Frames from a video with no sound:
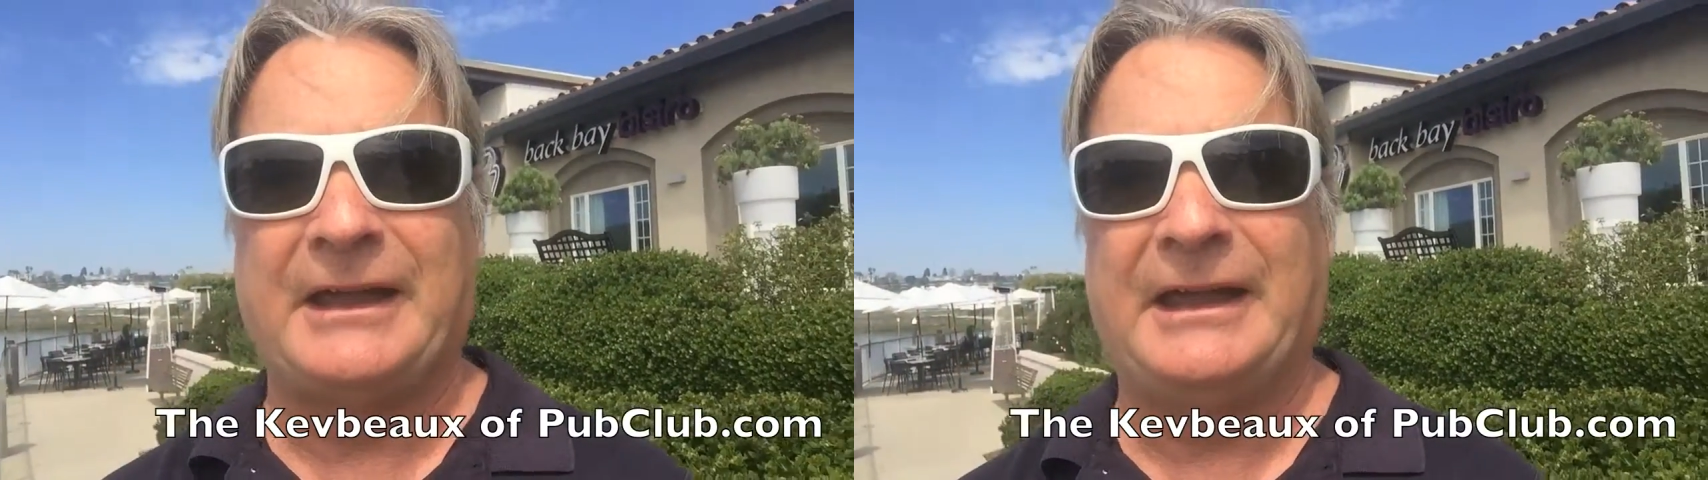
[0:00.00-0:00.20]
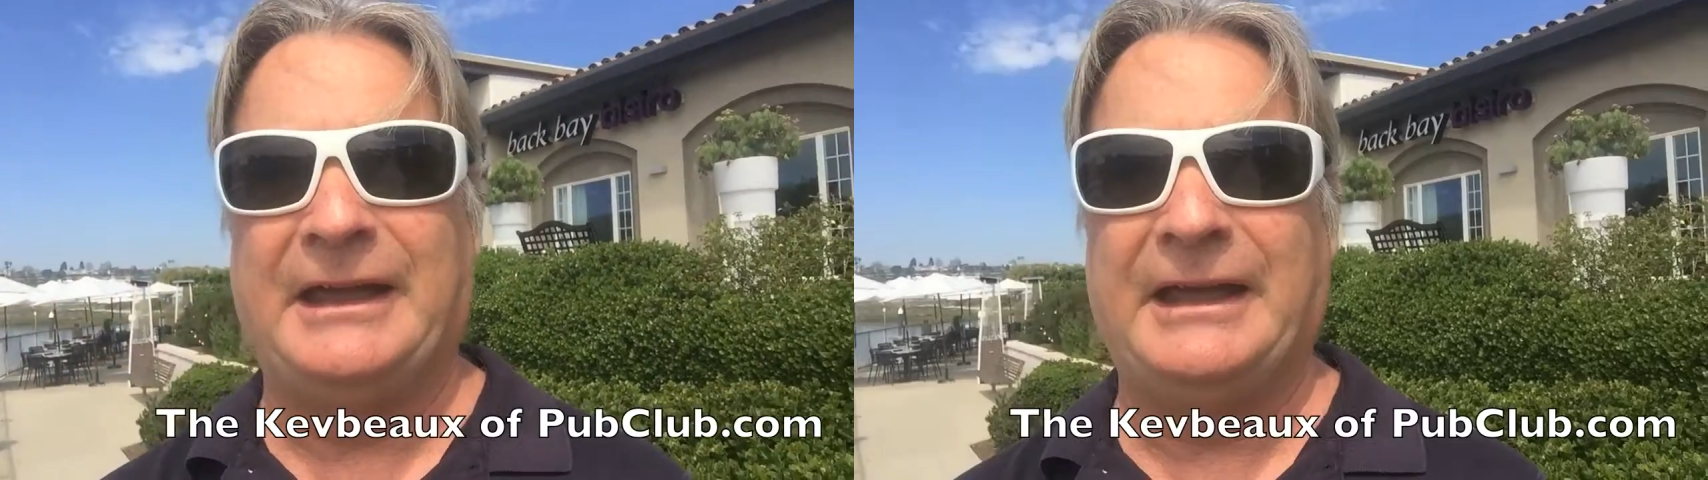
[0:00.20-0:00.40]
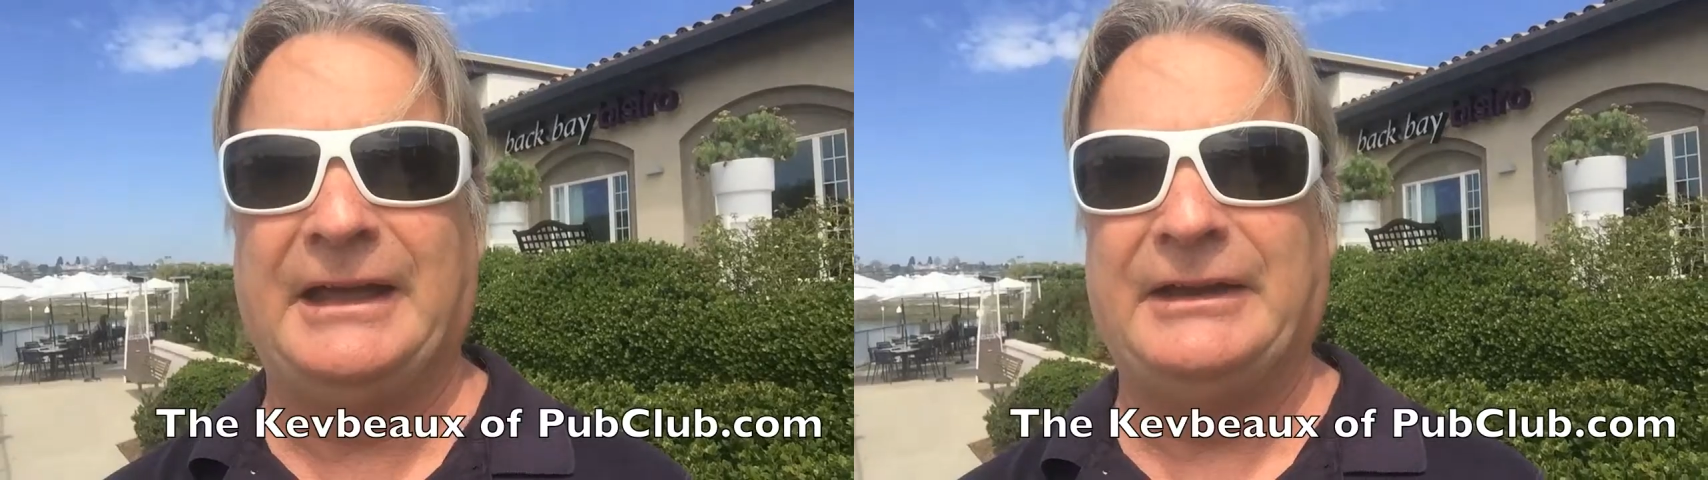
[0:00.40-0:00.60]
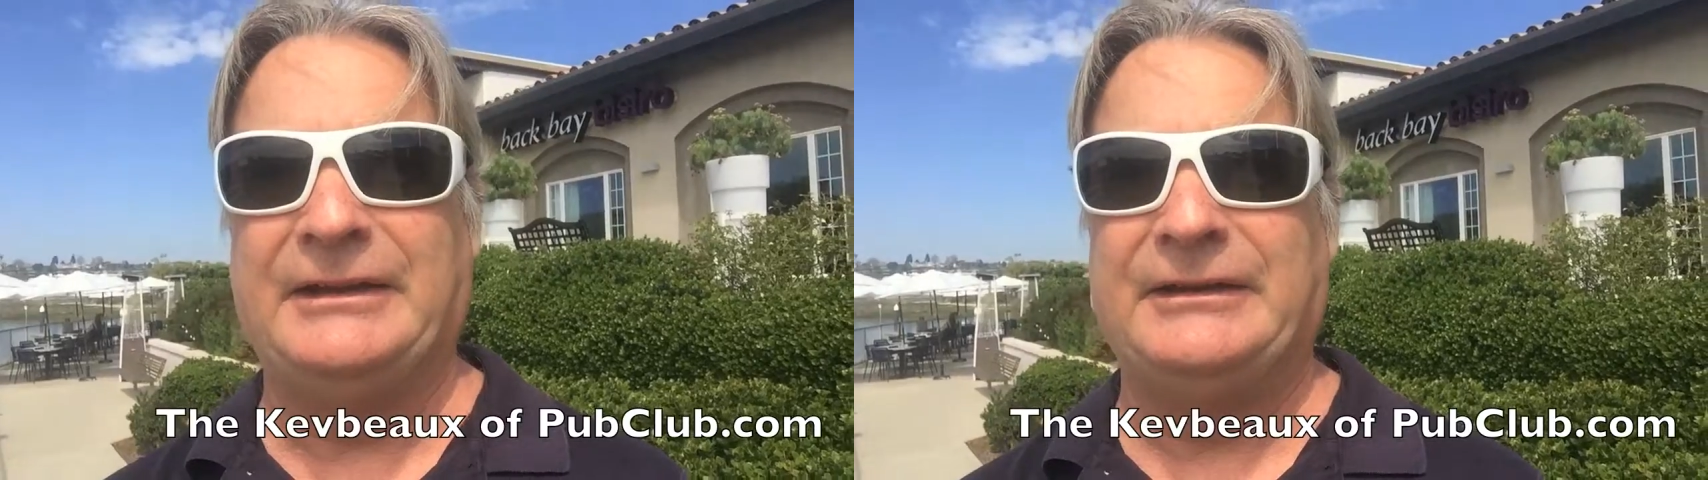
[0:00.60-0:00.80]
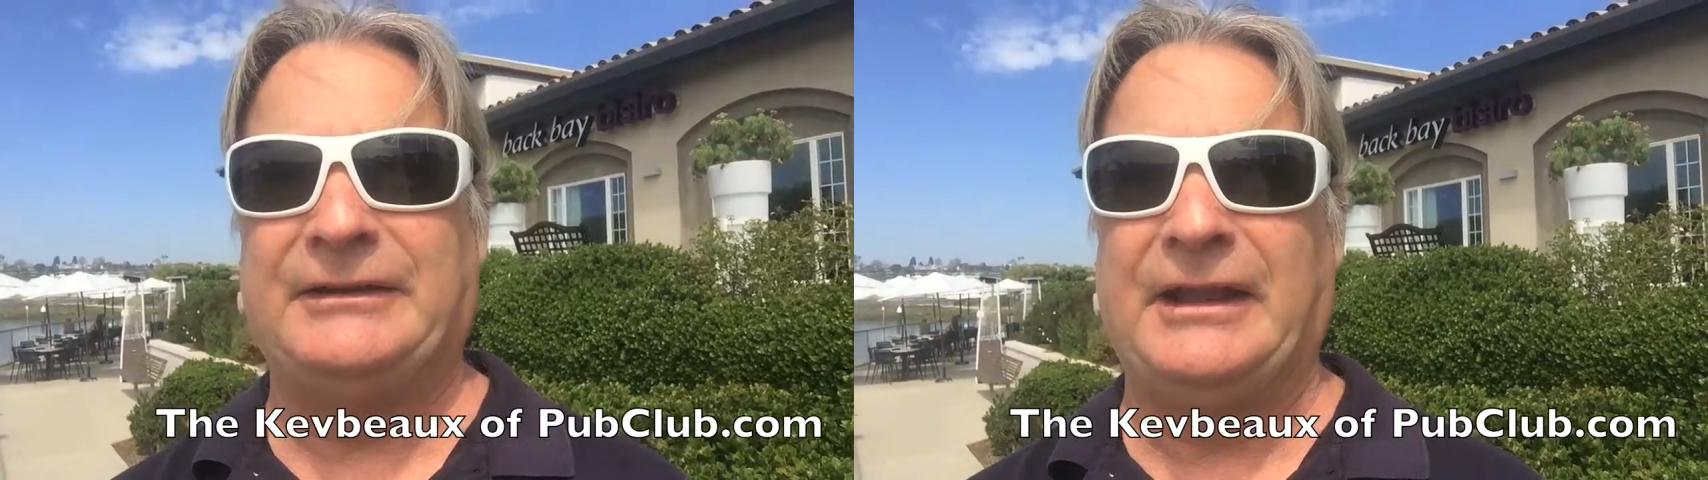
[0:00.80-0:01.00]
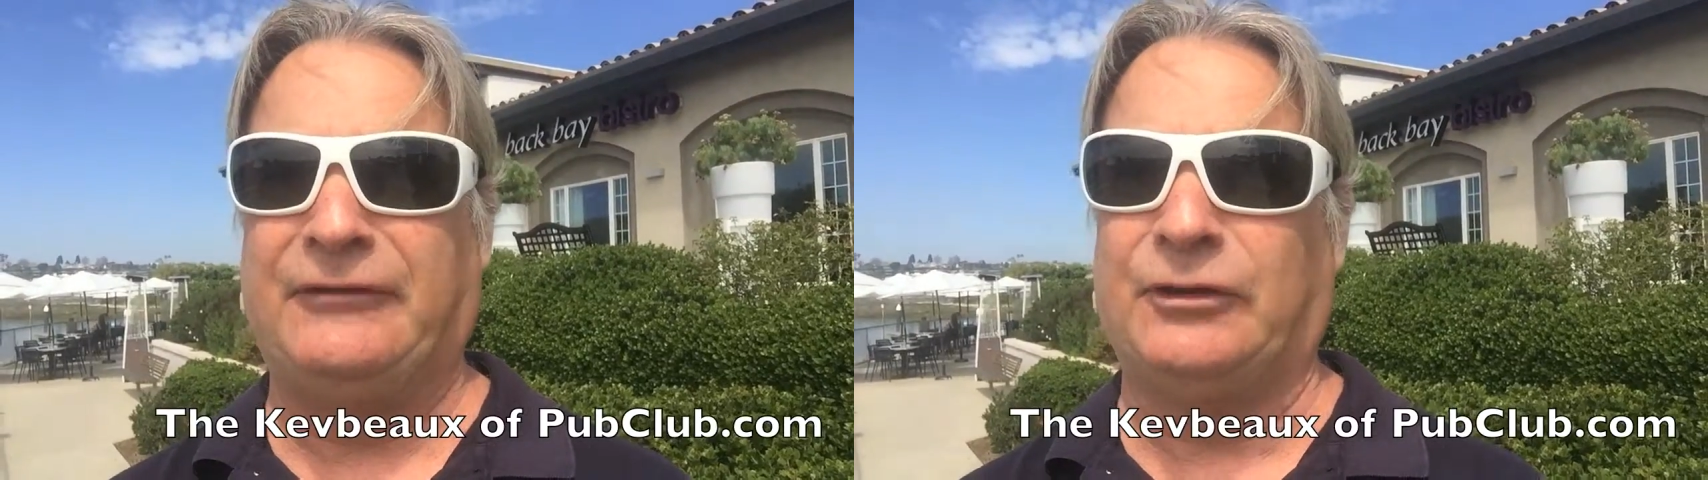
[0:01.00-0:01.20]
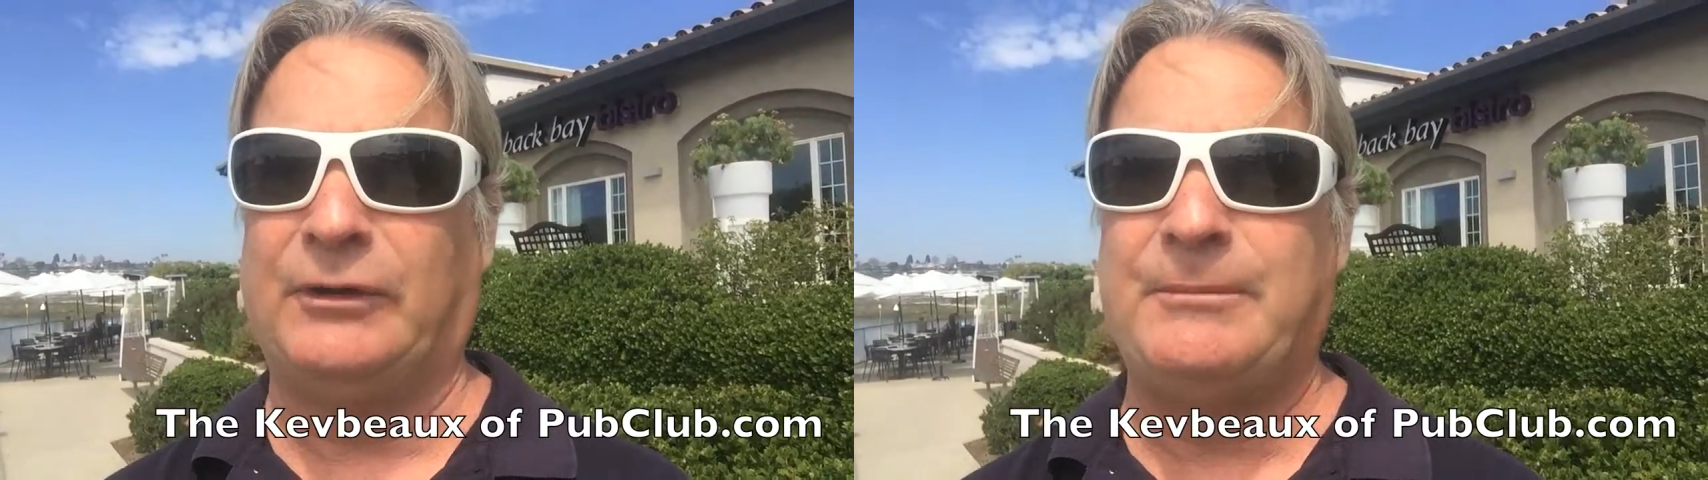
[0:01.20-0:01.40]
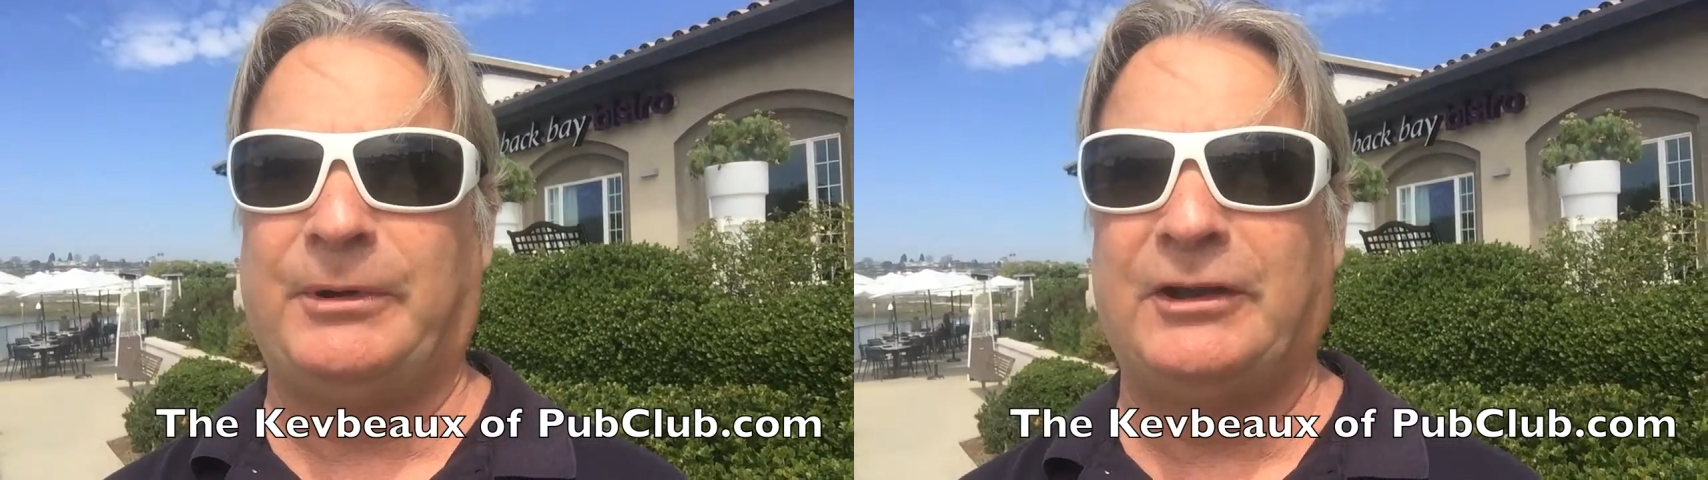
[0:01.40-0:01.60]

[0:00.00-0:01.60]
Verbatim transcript: and it's a great